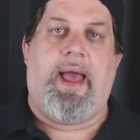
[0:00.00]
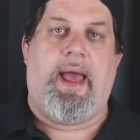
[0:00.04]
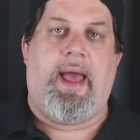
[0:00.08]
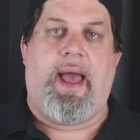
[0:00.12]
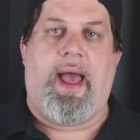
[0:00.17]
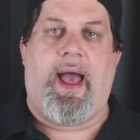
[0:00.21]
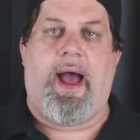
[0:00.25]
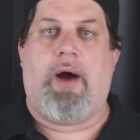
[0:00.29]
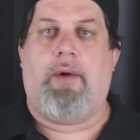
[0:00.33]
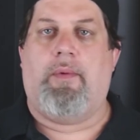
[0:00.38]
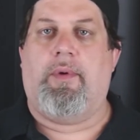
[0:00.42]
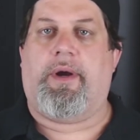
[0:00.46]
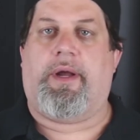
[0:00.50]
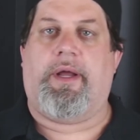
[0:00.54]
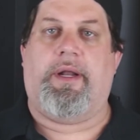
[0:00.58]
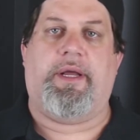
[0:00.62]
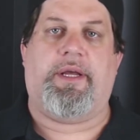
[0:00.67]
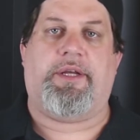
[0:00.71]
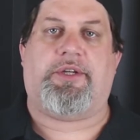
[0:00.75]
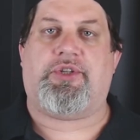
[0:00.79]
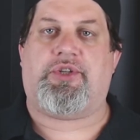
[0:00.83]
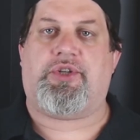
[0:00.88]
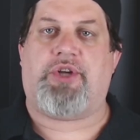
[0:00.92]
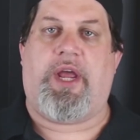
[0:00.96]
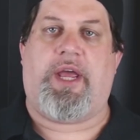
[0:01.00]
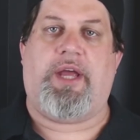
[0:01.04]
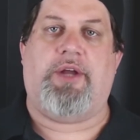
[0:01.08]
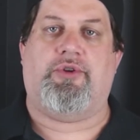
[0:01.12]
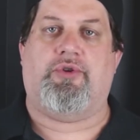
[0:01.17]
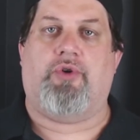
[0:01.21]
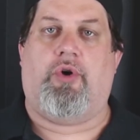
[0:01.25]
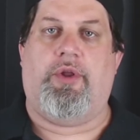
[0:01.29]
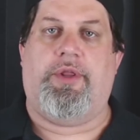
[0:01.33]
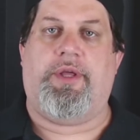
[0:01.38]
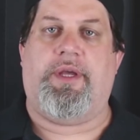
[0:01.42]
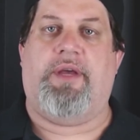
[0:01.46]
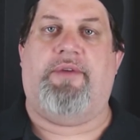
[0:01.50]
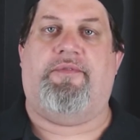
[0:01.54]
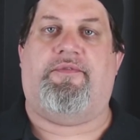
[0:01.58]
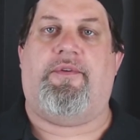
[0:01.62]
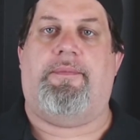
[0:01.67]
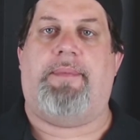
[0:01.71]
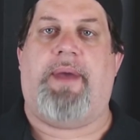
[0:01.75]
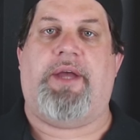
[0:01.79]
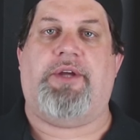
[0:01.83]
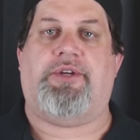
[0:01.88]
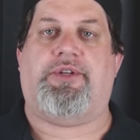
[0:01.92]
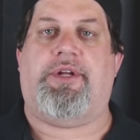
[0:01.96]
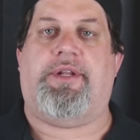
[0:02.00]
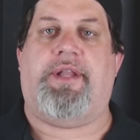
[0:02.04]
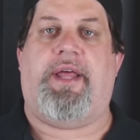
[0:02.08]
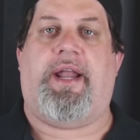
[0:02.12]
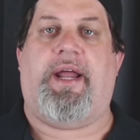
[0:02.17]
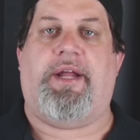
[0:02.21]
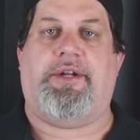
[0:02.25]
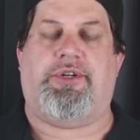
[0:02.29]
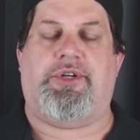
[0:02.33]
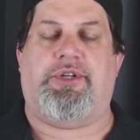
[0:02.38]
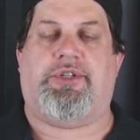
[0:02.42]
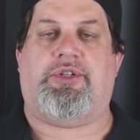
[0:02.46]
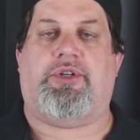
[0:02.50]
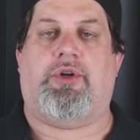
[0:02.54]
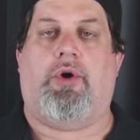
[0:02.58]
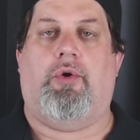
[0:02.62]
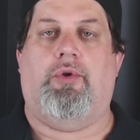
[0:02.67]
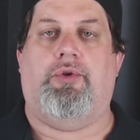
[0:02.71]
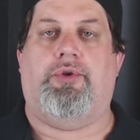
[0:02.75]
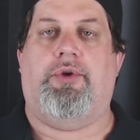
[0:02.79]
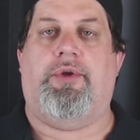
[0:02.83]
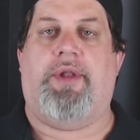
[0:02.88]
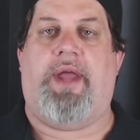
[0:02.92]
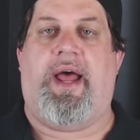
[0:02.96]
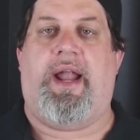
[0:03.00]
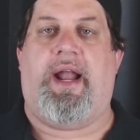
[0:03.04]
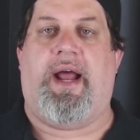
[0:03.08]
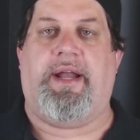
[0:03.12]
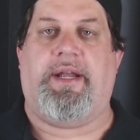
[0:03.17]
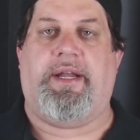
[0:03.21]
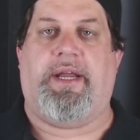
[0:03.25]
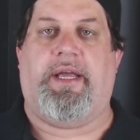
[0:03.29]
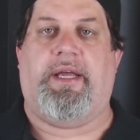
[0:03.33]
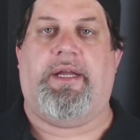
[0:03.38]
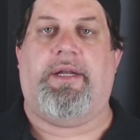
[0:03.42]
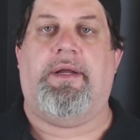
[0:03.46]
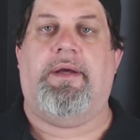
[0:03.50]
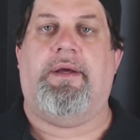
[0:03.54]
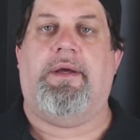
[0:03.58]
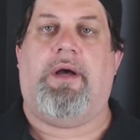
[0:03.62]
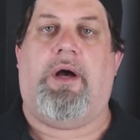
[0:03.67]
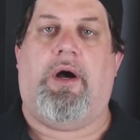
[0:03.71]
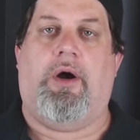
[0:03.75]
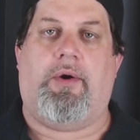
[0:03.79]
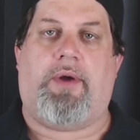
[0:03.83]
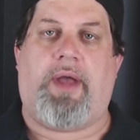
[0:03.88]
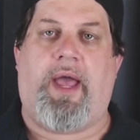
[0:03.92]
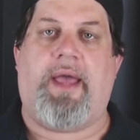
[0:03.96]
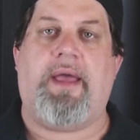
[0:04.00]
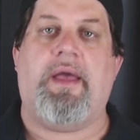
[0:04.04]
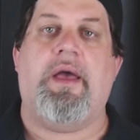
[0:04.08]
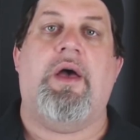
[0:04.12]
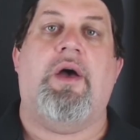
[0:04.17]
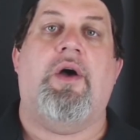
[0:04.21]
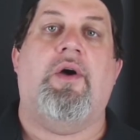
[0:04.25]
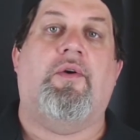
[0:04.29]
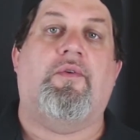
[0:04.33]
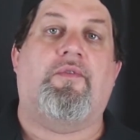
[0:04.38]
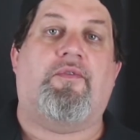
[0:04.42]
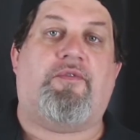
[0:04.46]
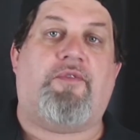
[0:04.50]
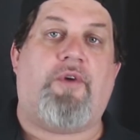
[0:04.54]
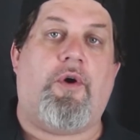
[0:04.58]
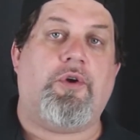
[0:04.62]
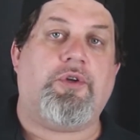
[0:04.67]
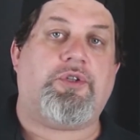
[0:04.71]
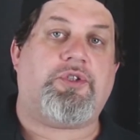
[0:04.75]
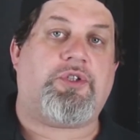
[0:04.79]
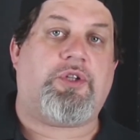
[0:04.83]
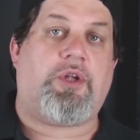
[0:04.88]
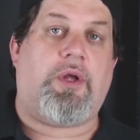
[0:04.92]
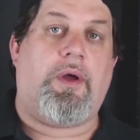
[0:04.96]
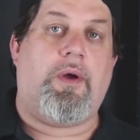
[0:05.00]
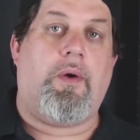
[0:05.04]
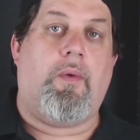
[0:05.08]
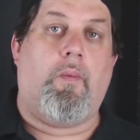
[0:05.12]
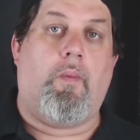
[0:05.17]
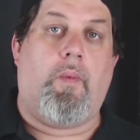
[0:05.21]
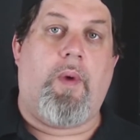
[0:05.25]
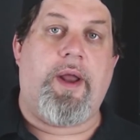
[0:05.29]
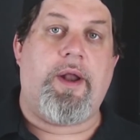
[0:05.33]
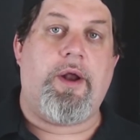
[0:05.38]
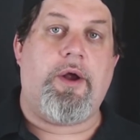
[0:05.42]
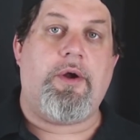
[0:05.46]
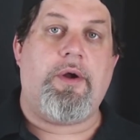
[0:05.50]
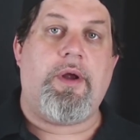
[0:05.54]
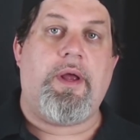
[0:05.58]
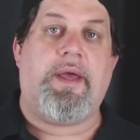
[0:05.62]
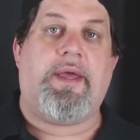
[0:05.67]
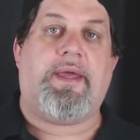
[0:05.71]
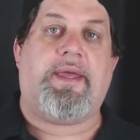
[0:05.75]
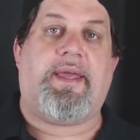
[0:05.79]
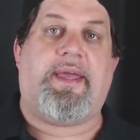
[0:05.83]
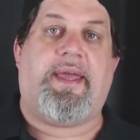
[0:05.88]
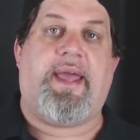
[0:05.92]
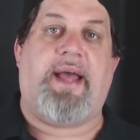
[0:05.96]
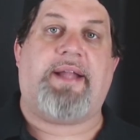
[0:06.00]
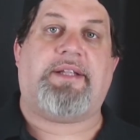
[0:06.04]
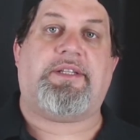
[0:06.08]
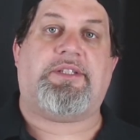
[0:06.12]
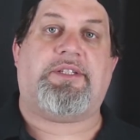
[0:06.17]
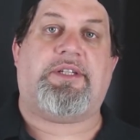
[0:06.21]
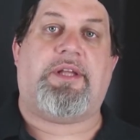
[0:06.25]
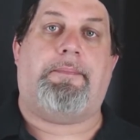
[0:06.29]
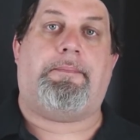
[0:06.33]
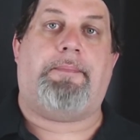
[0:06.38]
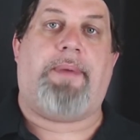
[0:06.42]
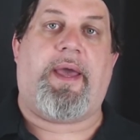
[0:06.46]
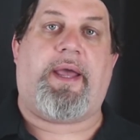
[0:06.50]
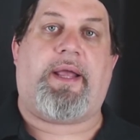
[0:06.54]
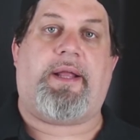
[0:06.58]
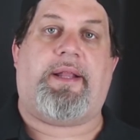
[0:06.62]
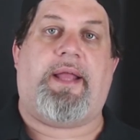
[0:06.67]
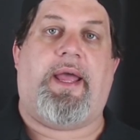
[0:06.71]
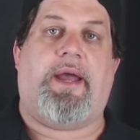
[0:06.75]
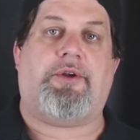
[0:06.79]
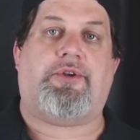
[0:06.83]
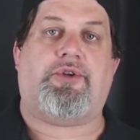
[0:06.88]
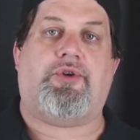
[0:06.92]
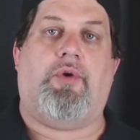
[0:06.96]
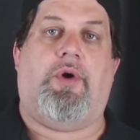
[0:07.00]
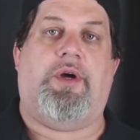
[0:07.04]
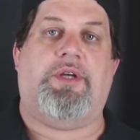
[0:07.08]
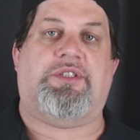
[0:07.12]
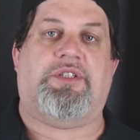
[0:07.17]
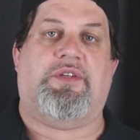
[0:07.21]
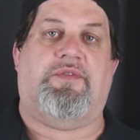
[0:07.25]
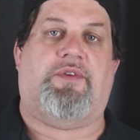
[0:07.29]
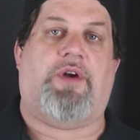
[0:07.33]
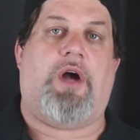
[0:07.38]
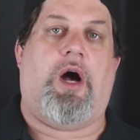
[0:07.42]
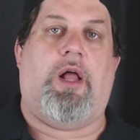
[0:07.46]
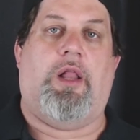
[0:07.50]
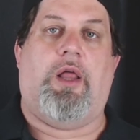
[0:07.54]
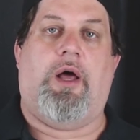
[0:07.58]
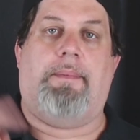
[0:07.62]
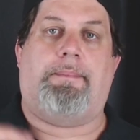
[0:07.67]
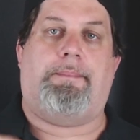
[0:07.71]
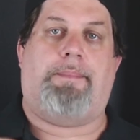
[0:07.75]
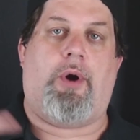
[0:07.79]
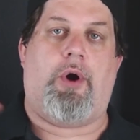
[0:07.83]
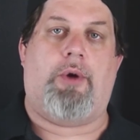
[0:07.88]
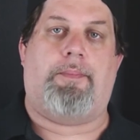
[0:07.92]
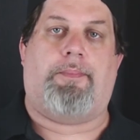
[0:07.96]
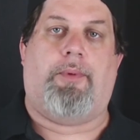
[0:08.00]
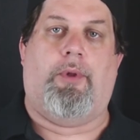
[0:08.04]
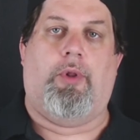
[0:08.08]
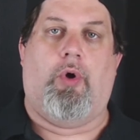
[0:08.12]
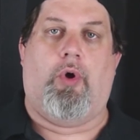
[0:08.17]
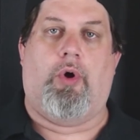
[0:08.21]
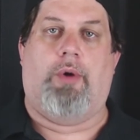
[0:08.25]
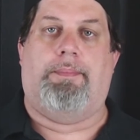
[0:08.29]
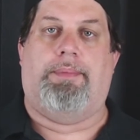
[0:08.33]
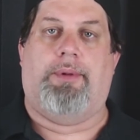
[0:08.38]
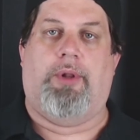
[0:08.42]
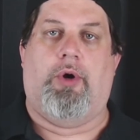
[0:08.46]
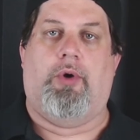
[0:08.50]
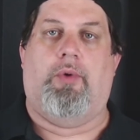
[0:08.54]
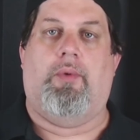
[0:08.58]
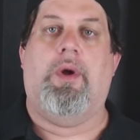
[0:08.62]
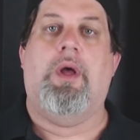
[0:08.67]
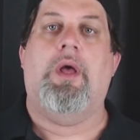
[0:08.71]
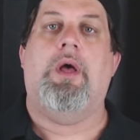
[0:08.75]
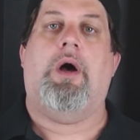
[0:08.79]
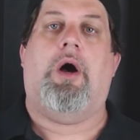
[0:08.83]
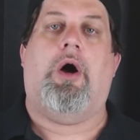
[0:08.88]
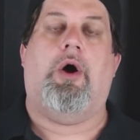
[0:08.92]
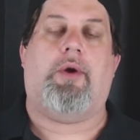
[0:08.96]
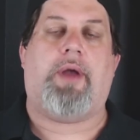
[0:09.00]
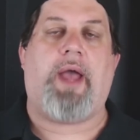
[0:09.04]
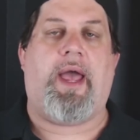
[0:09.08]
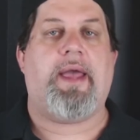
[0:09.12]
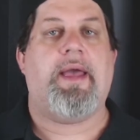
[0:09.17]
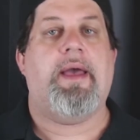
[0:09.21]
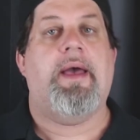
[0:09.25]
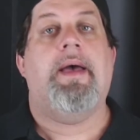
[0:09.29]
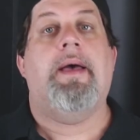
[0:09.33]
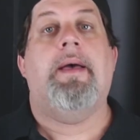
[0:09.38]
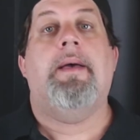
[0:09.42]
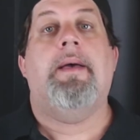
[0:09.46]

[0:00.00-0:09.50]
how we're going to exchange all the information that I just told you that I need. Okay? First winner gets to pick their choice of color, purple or blue. Okay?